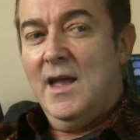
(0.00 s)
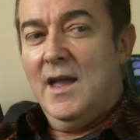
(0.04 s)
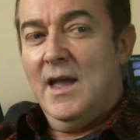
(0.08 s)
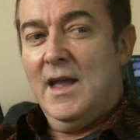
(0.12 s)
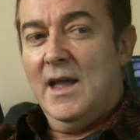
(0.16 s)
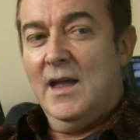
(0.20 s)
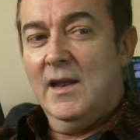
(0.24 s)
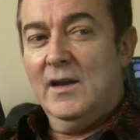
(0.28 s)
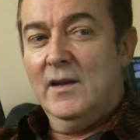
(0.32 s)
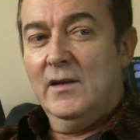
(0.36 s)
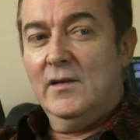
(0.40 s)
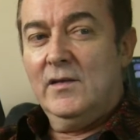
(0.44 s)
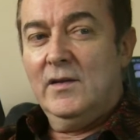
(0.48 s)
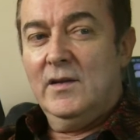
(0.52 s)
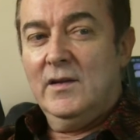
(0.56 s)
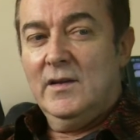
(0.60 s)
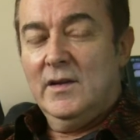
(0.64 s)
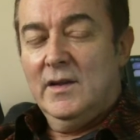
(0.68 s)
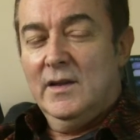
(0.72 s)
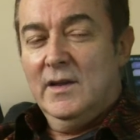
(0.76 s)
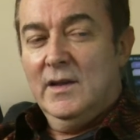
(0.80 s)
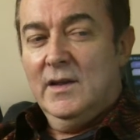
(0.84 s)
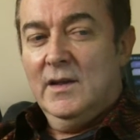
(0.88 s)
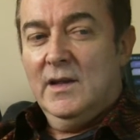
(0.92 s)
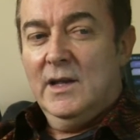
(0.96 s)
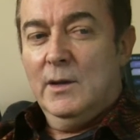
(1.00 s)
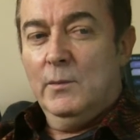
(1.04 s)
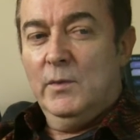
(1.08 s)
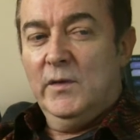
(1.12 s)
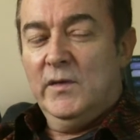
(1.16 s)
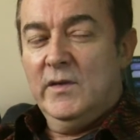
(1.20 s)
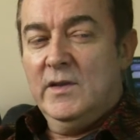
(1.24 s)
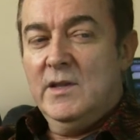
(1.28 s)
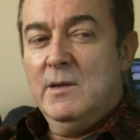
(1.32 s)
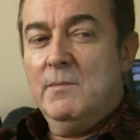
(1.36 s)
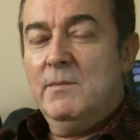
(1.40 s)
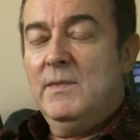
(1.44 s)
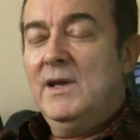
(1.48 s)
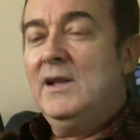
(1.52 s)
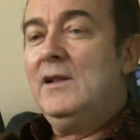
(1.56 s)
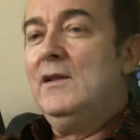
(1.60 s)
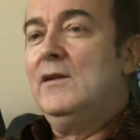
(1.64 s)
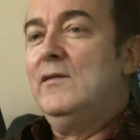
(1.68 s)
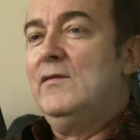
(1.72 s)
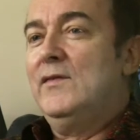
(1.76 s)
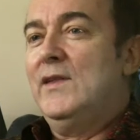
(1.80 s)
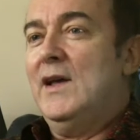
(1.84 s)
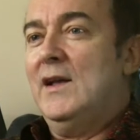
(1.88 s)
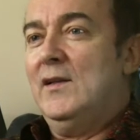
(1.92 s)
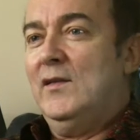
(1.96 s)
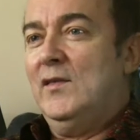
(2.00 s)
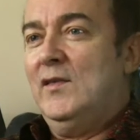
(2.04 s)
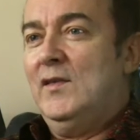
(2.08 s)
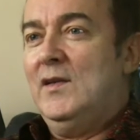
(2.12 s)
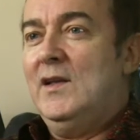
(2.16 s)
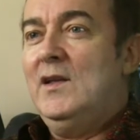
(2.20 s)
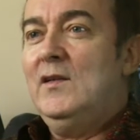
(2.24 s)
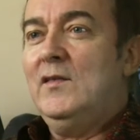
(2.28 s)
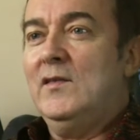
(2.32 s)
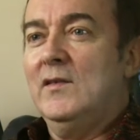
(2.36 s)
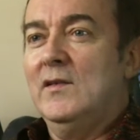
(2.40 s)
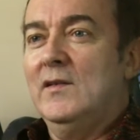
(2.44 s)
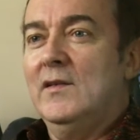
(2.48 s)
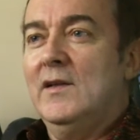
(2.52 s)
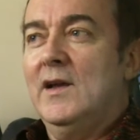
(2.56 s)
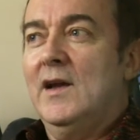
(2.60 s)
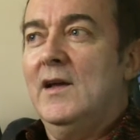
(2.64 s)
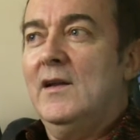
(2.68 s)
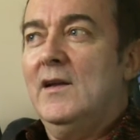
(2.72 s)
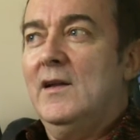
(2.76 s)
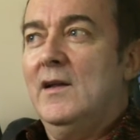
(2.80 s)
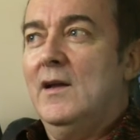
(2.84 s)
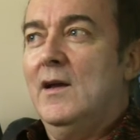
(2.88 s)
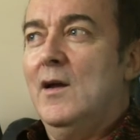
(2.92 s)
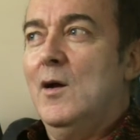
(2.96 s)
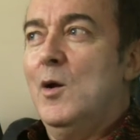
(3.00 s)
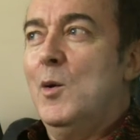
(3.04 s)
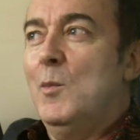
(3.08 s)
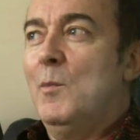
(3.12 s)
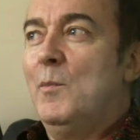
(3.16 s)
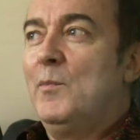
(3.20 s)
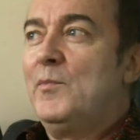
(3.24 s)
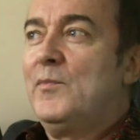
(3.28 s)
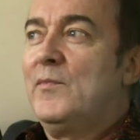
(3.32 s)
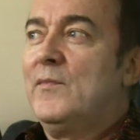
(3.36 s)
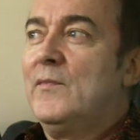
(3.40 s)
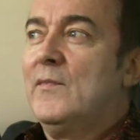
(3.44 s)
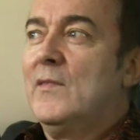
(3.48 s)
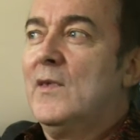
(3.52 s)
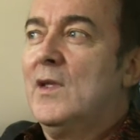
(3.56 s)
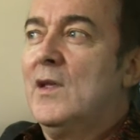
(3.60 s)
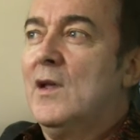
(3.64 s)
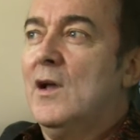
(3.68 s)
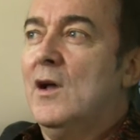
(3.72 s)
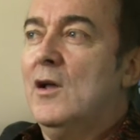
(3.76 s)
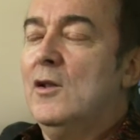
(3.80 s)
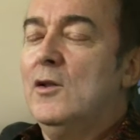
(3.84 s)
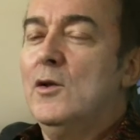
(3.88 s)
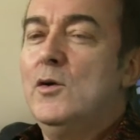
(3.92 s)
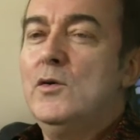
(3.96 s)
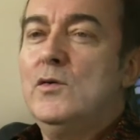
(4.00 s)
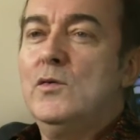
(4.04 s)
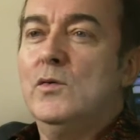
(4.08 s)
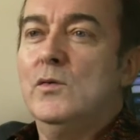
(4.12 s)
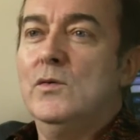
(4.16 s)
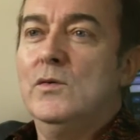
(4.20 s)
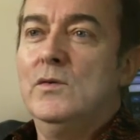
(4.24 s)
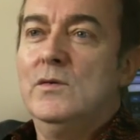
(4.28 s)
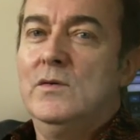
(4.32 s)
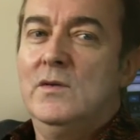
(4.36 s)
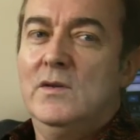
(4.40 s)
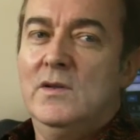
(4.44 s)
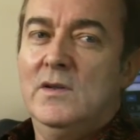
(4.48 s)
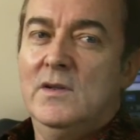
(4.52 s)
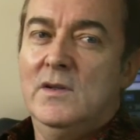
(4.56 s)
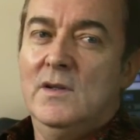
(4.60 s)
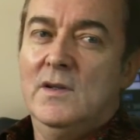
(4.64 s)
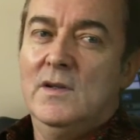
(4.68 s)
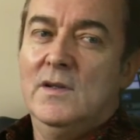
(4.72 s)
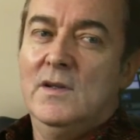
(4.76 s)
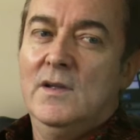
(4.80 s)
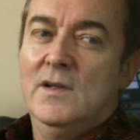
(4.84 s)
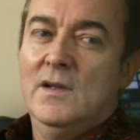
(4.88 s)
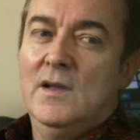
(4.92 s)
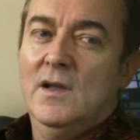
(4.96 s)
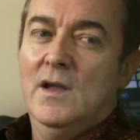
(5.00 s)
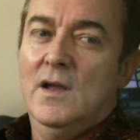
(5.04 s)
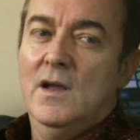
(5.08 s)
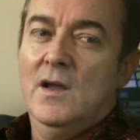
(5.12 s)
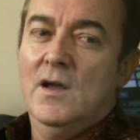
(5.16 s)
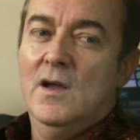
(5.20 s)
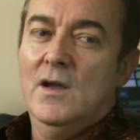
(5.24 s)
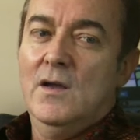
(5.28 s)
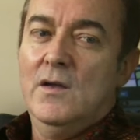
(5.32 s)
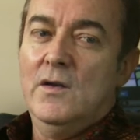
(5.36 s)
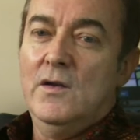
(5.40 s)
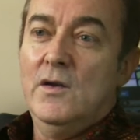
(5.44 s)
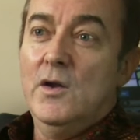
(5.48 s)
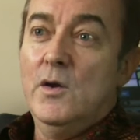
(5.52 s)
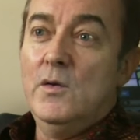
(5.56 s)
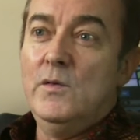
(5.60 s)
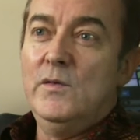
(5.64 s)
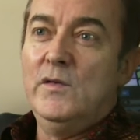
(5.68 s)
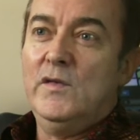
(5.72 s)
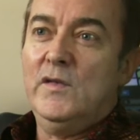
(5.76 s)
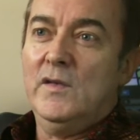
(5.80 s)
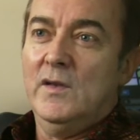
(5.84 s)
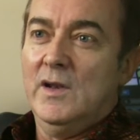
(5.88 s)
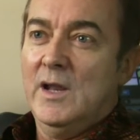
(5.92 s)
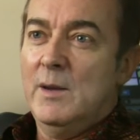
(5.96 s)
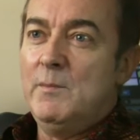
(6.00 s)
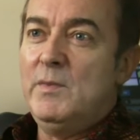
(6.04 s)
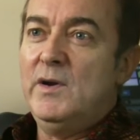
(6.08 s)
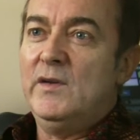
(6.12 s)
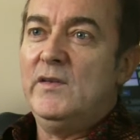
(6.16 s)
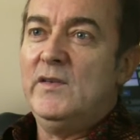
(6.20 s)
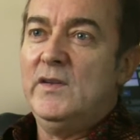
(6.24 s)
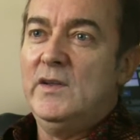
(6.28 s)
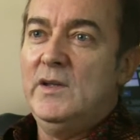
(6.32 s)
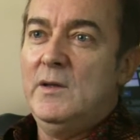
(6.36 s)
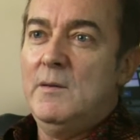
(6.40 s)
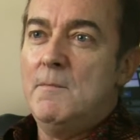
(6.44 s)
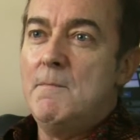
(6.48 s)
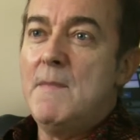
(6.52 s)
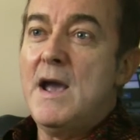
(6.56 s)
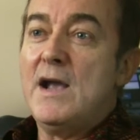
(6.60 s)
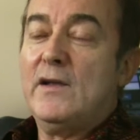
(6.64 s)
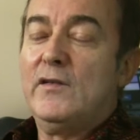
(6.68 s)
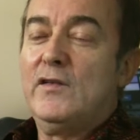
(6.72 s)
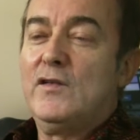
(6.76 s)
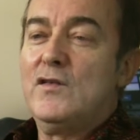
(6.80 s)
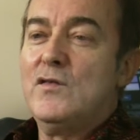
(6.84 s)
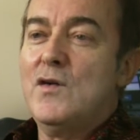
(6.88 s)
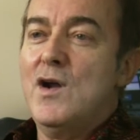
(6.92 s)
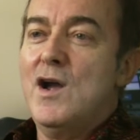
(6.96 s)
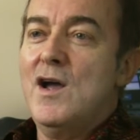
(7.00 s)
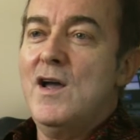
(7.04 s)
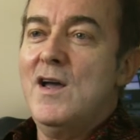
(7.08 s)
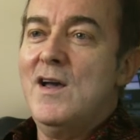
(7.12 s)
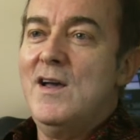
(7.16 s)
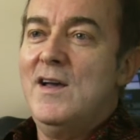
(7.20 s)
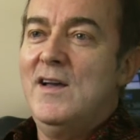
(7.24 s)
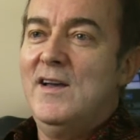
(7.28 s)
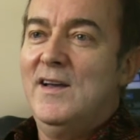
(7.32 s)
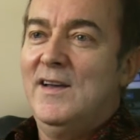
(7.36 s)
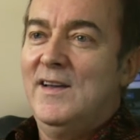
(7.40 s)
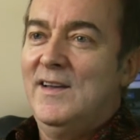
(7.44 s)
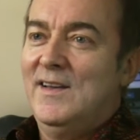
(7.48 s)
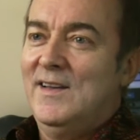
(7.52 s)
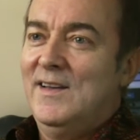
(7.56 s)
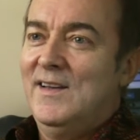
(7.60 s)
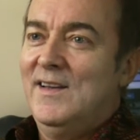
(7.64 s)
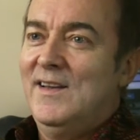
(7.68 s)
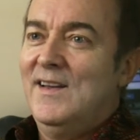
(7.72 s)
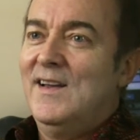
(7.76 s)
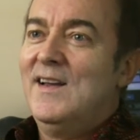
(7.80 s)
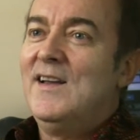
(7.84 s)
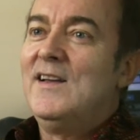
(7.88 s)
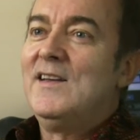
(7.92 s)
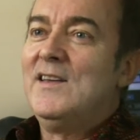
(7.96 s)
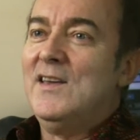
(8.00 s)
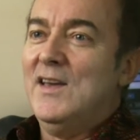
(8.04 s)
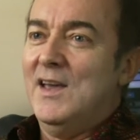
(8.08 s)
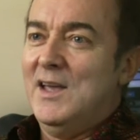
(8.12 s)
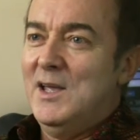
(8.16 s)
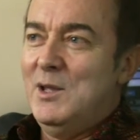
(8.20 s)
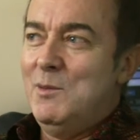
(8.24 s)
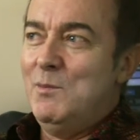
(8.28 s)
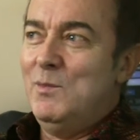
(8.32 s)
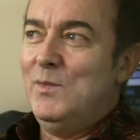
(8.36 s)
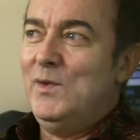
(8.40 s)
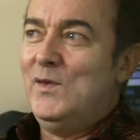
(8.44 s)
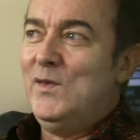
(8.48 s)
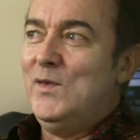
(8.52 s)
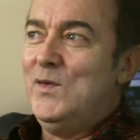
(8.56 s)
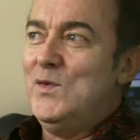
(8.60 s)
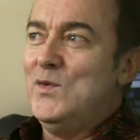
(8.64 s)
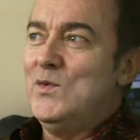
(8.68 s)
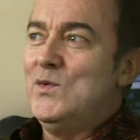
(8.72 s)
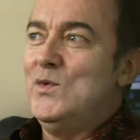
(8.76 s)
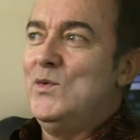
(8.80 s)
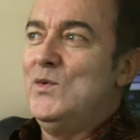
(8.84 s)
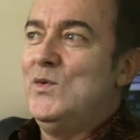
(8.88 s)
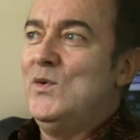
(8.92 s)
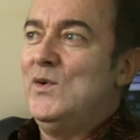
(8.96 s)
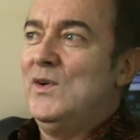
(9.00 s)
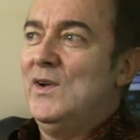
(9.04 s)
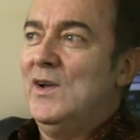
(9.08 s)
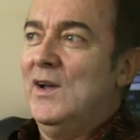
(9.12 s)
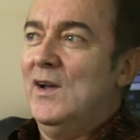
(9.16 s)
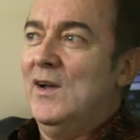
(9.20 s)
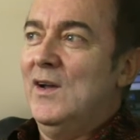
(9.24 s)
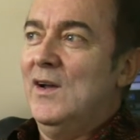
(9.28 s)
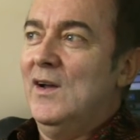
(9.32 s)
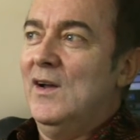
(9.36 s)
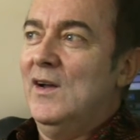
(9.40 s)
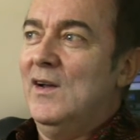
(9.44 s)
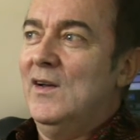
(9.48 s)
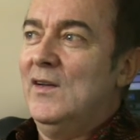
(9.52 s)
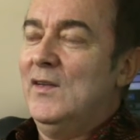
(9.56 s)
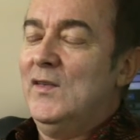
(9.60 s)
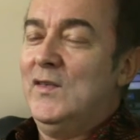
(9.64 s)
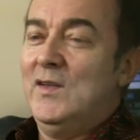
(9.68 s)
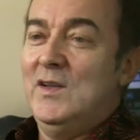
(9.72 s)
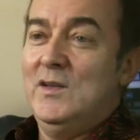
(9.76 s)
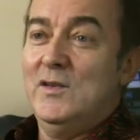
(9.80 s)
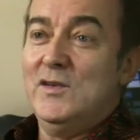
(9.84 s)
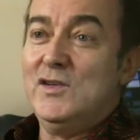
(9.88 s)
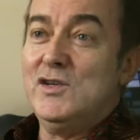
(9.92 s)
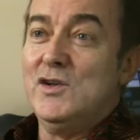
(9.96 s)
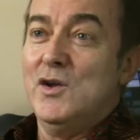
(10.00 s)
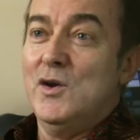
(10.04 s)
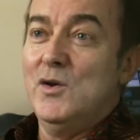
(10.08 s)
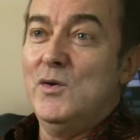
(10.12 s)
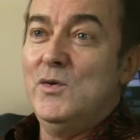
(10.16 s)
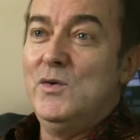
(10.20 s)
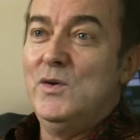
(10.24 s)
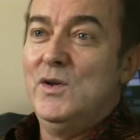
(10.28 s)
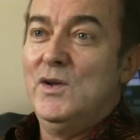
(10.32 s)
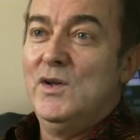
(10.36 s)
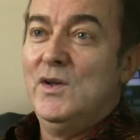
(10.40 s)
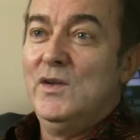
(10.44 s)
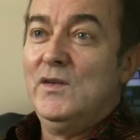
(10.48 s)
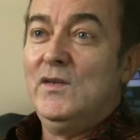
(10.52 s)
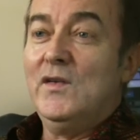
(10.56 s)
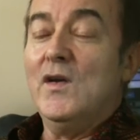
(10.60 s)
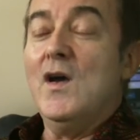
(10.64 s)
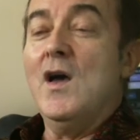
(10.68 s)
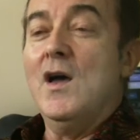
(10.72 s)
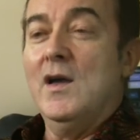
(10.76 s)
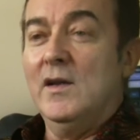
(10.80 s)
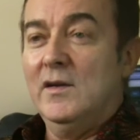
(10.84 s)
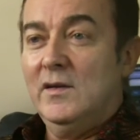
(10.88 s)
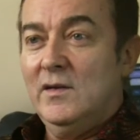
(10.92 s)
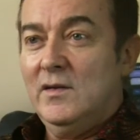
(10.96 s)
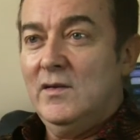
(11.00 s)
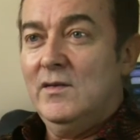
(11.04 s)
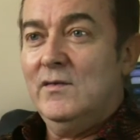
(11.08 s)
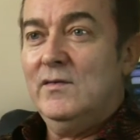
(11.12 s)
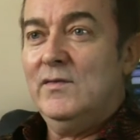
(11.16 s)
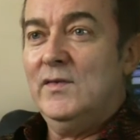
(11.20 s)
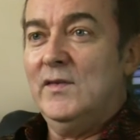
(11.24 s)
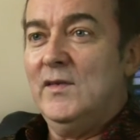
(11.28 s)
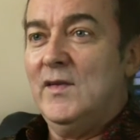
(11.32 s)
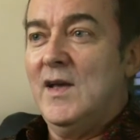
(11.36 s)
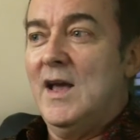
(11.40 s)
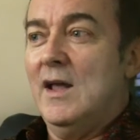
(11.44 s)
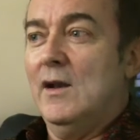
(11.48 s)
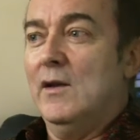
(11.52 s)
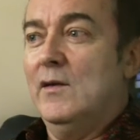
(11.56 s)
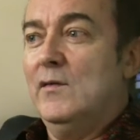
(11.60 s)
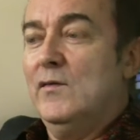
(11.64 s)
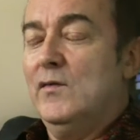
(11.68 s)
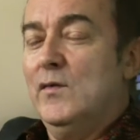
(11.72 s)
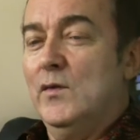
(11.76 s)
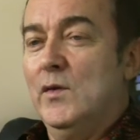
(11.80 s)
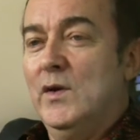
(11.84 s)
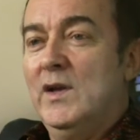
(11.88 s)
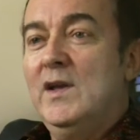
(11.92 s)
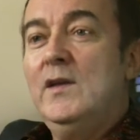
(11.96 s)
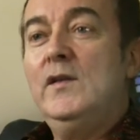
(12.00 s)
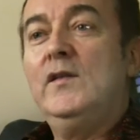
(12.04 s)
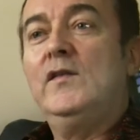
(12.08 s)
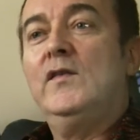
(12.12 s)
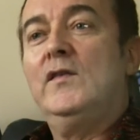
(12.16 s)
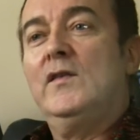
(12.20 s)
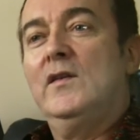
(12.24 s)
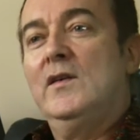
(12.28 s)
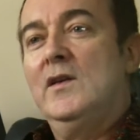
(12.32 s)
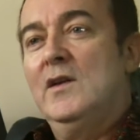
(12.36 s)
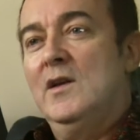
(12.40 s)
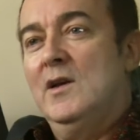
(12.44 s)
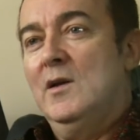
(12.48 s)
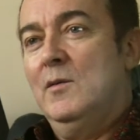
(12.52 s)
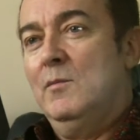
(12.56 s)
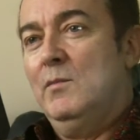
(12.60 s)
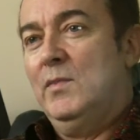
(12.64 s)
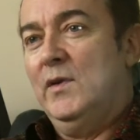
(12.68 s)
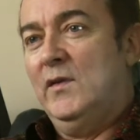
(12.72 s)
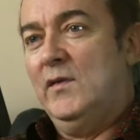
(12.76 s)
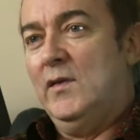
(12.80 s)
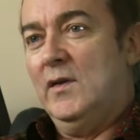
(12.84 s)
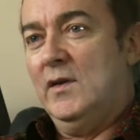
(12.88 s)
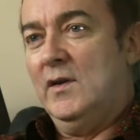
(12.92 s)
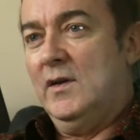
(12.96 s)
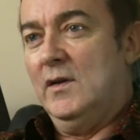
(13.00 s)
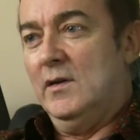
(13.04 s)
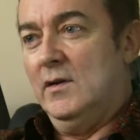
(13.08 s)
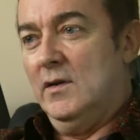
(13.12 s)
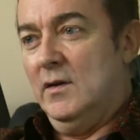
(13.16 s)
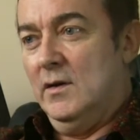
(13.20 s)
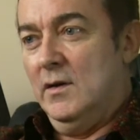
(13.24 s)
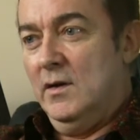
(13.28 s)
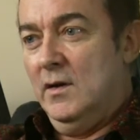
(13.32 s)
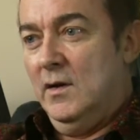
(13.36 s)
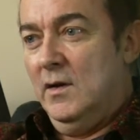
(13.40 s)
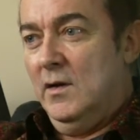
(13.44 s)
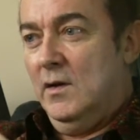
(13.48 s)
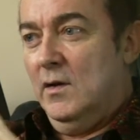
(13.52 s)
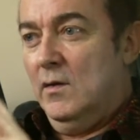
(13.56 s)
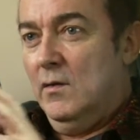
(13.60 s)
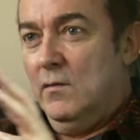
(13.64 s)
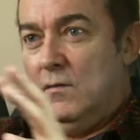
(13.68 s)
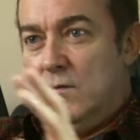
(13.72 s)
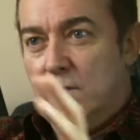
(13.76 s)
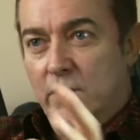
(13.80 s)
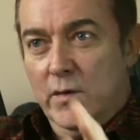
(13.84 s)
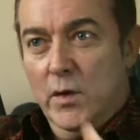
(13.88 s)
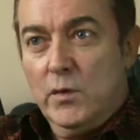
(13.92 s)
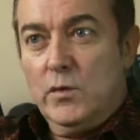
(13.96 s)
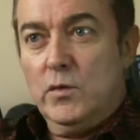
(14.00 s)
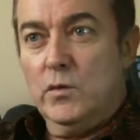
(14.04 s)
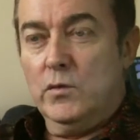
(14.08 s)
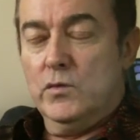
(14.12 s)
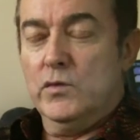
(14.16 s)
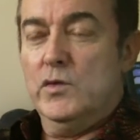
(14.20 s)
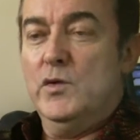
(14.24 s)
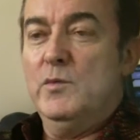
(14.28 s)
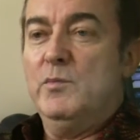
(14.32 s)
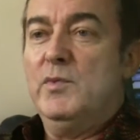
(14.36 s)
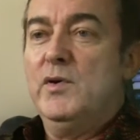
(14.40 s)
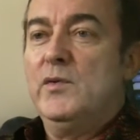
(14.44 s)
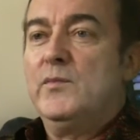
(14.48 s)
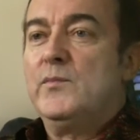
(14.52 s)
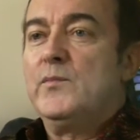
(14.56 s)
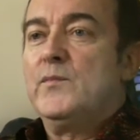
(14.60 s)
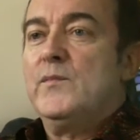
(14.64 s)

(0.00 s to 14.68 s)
And it was in the middle of that season that um, a local uh, known celebrity Max Cryer came to uh, see the show to hunt for talent for his particular vocal group